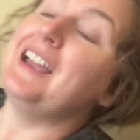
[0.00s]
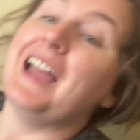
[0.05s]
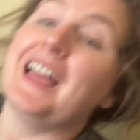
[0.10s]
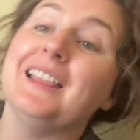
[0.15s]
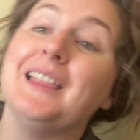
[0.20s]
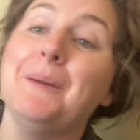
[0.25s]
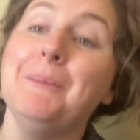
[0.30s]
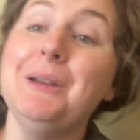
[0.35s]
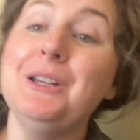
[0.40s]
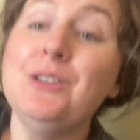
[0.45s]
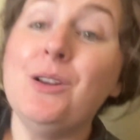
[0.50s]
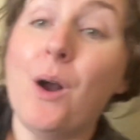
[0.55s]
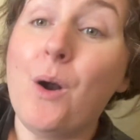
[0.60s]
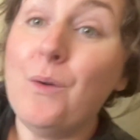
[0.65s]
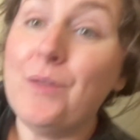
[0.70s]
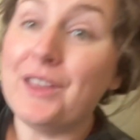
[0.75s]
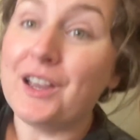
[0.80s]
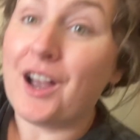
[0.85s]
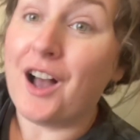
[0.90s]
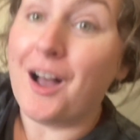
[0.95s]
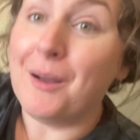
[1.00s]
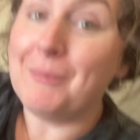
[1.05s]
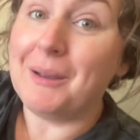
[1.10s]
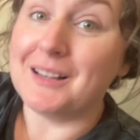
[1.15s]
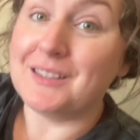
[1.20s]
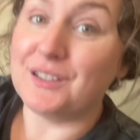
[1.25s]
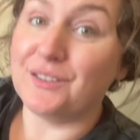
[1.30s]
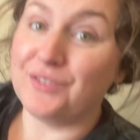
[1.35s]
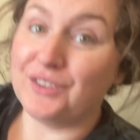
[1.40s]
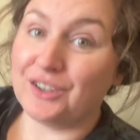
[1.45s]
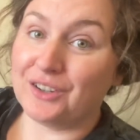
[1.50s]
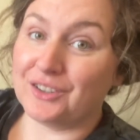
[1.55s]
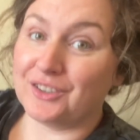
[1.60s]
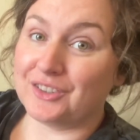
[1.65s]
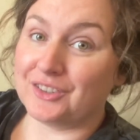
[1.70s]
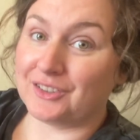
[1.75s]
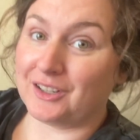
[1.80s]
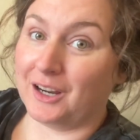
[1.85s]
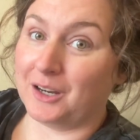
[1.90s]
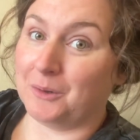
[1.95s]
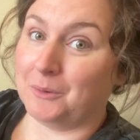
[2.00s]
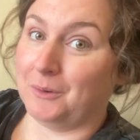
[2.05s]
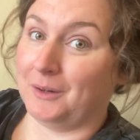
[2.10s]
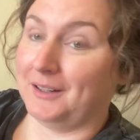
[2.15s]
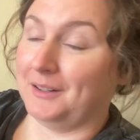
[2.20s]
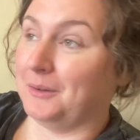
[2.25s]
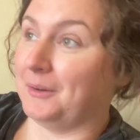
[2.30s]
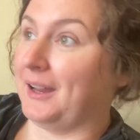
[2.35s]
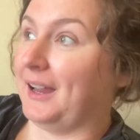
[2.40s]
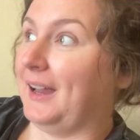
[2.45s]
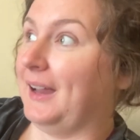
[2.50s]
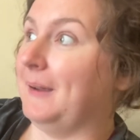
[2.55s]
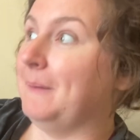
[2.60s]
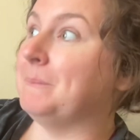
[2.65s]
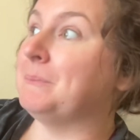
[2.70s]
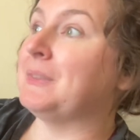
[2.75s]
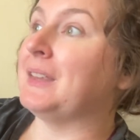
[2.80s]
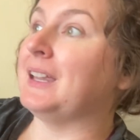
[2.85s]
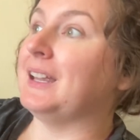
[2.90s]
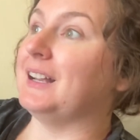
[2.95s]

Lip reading: Let me know in the comments if you're gonna start one, okay?